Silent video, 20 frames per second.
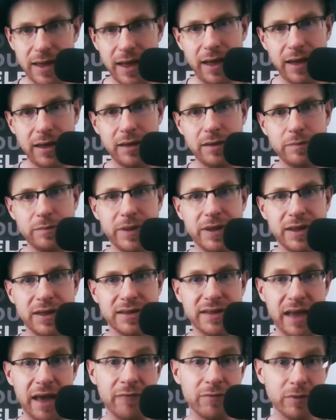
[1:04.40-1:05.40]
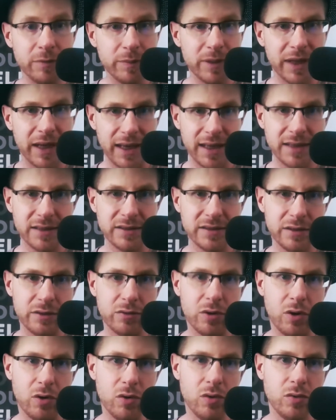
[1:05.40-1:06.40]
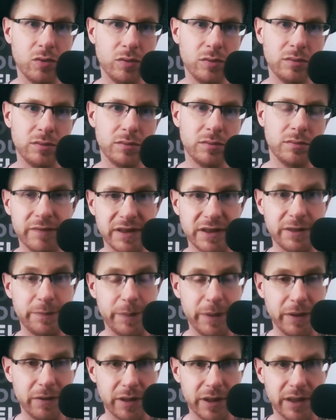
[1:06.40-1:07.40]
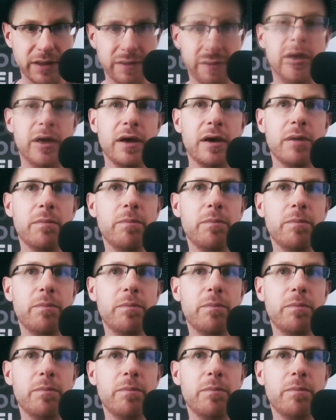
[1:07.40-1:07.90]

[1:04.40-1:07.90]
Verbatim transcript: at it because everybody has their own experience.